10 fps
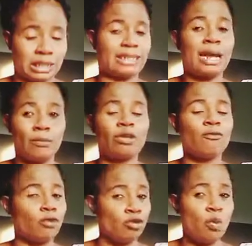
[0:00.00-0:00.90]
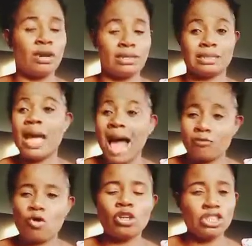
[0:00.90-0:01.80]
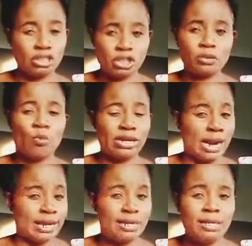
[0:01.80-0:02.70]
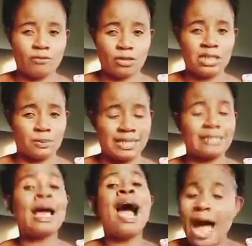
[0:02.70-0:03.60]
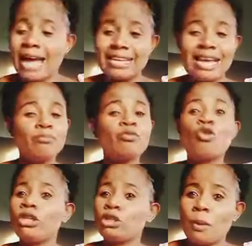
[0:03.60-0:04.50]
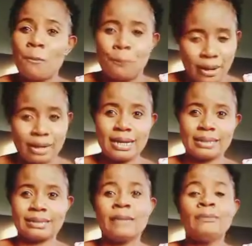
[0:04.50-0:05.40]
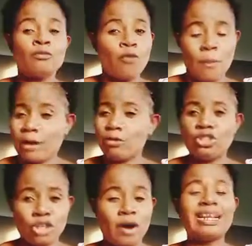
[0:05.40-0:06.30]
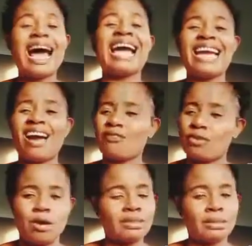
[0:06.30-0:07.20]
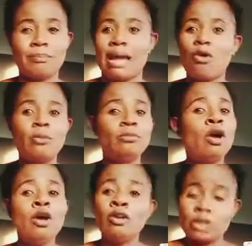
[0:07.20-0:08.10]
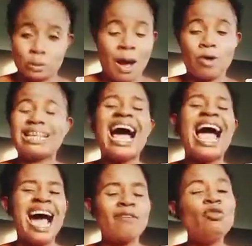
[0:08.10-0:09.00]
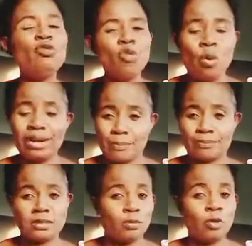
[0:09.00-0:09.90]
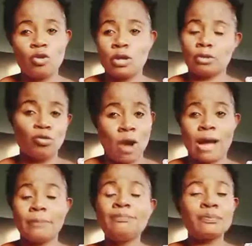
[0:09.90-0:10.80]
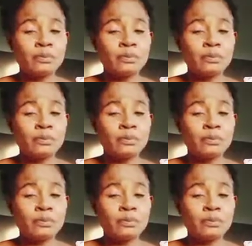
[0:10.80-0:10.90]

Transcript: thing that I'm looking for. You know what it is? I've gotten this money that I needed for this business. I am going to be pregnant for my own child. I have gotten my own spouse. I have, you know what you are